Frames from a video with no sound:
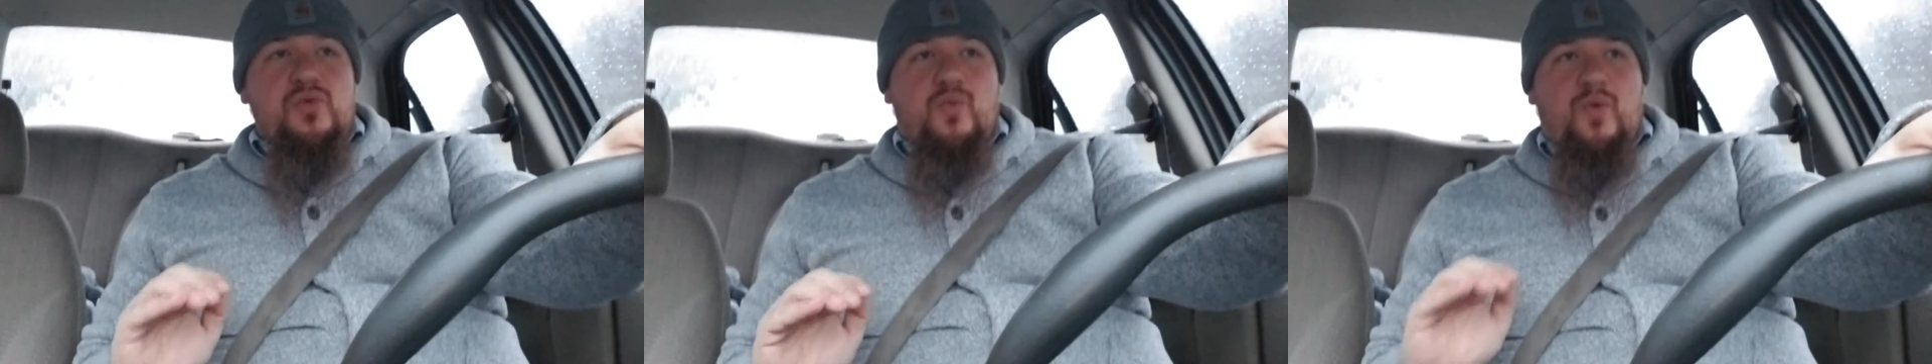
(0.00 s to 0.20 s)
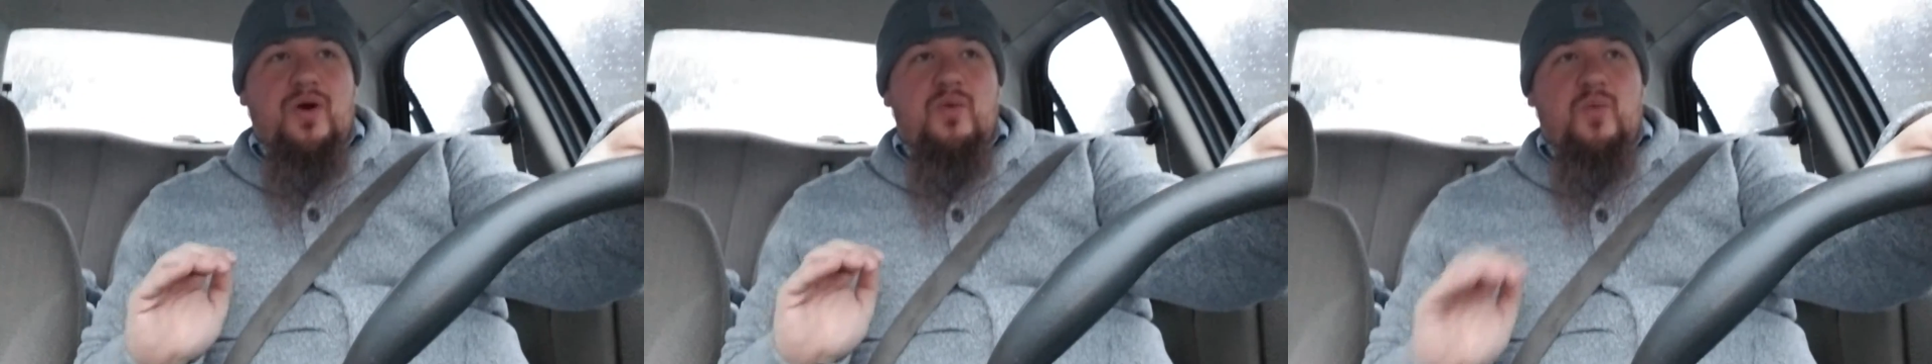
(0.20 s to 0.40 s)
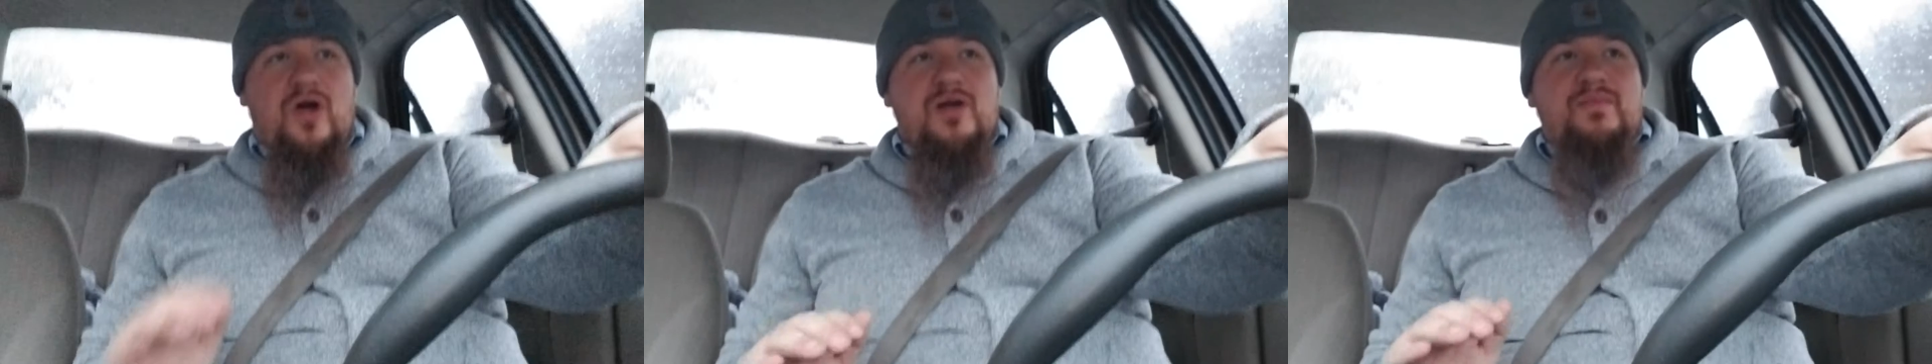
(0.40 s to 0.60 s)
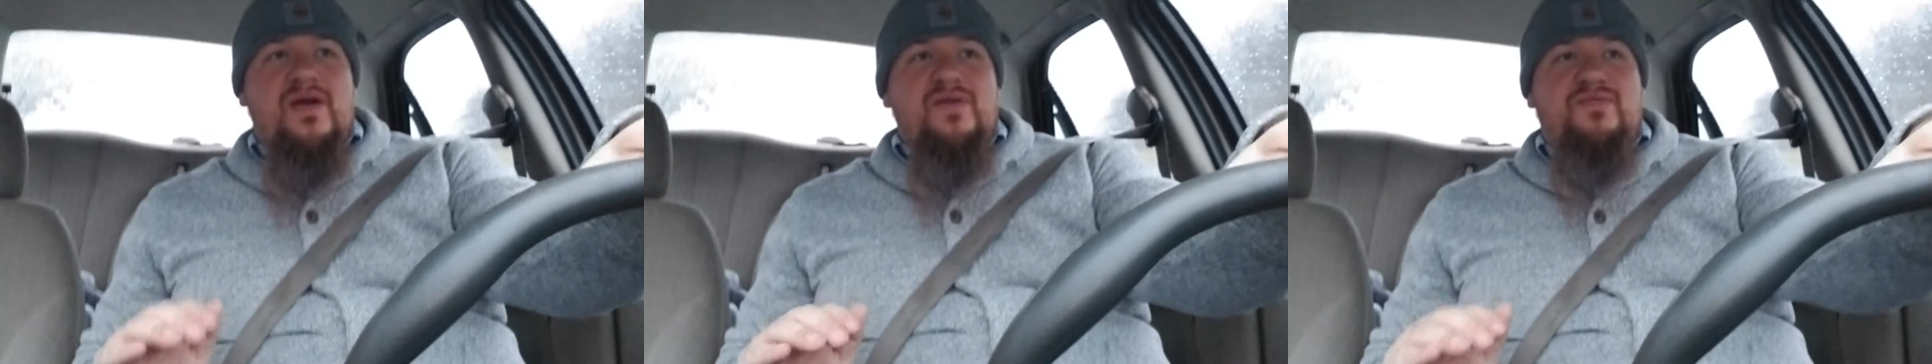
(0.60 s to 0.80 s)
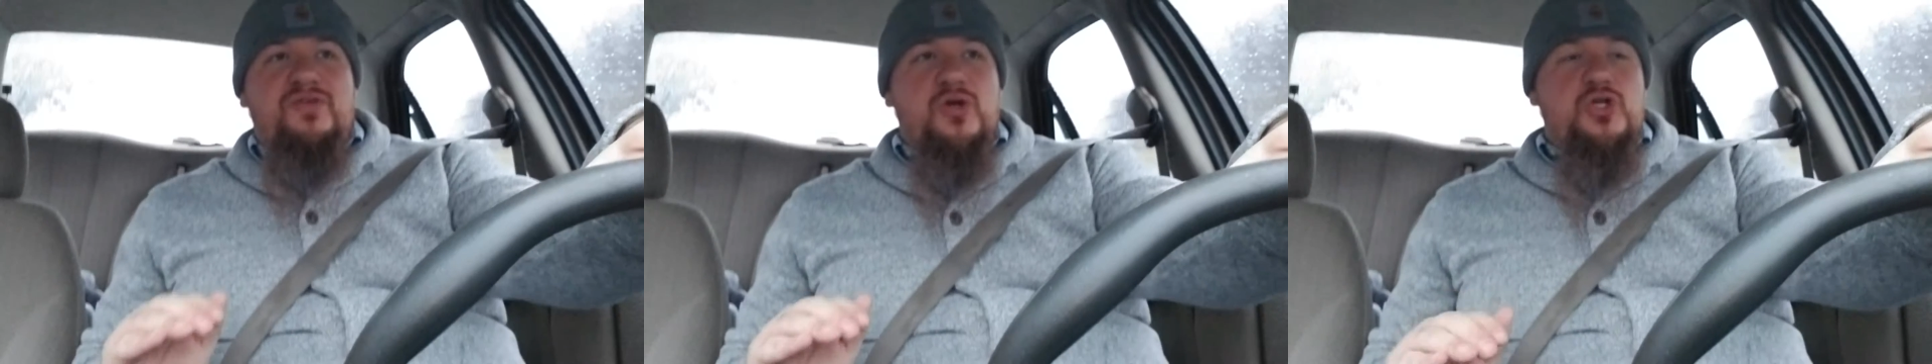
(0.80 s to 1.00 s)
what are
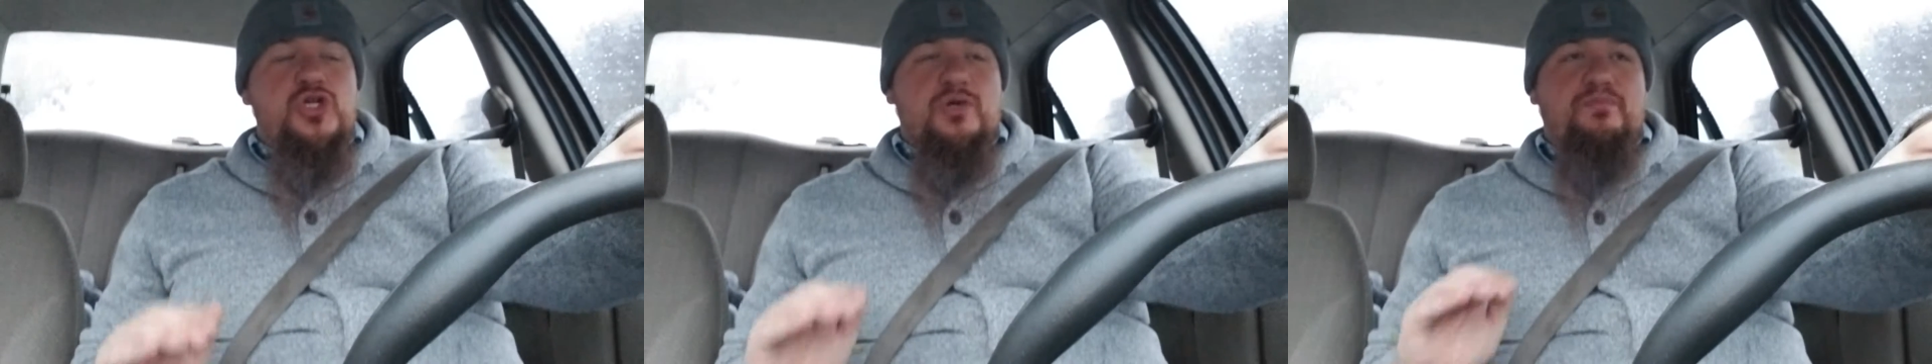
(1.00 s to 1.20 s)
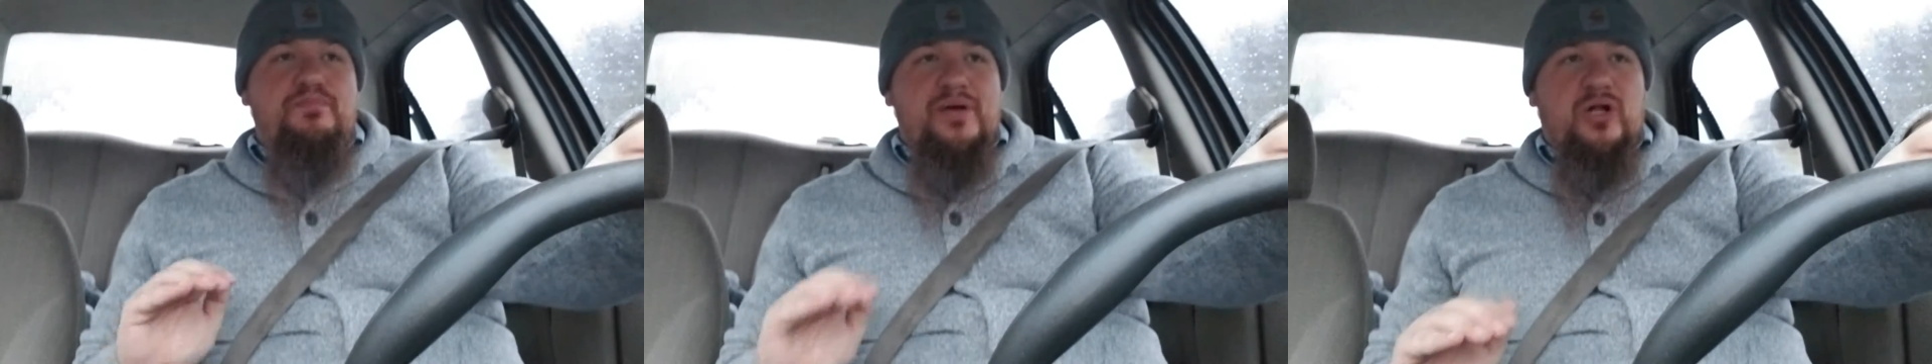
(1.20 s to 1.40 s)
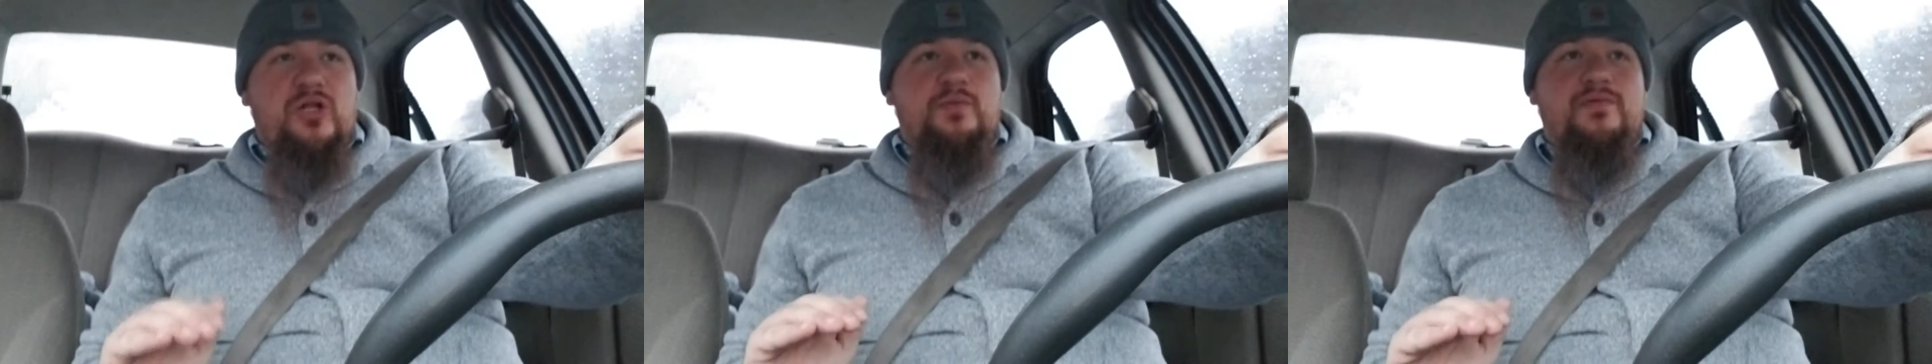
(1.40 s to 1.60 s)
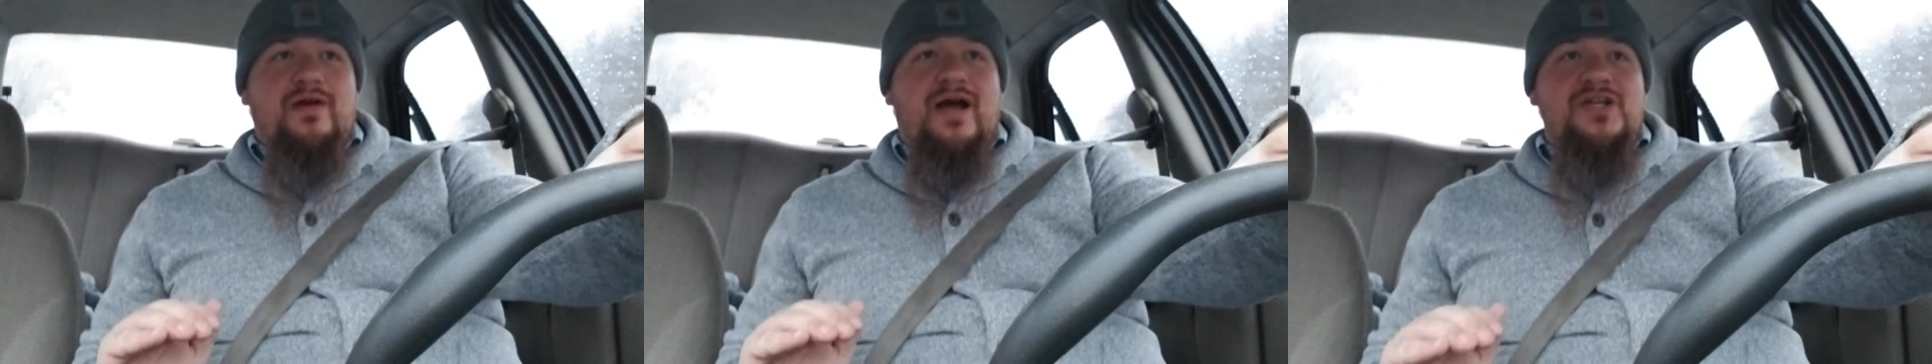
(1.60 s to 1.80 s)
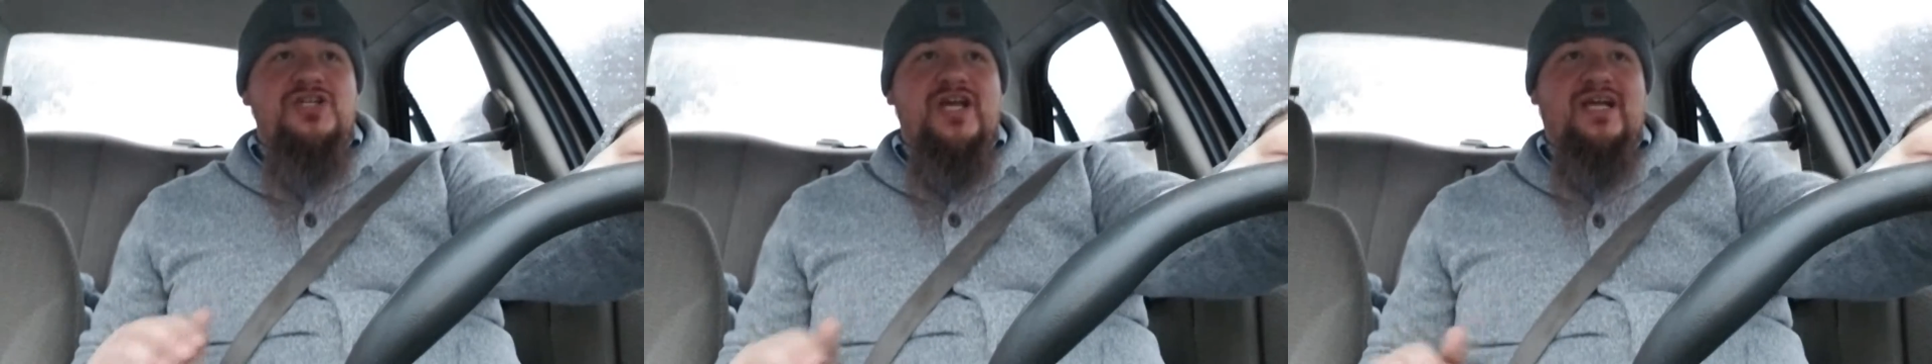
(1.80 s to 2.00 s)
my future build
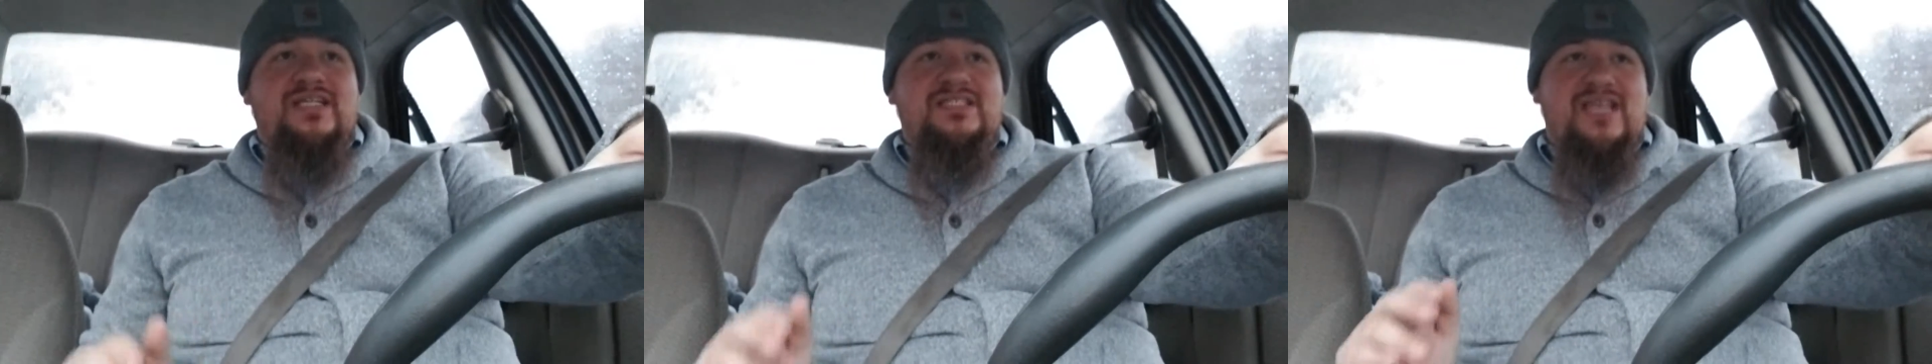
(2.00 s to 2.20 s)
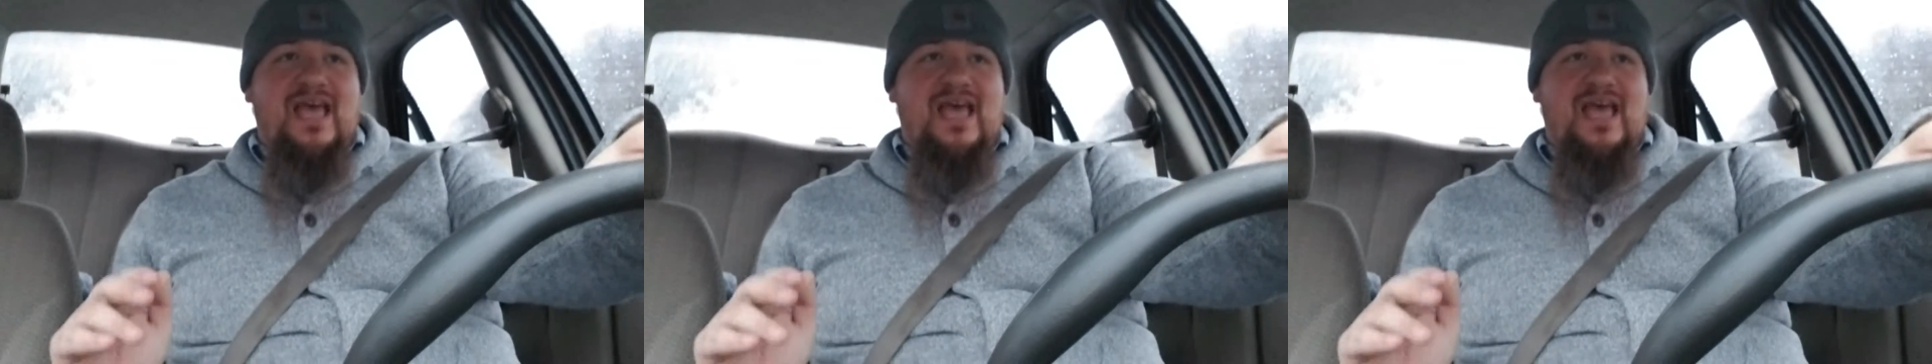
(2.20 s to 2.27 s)
projects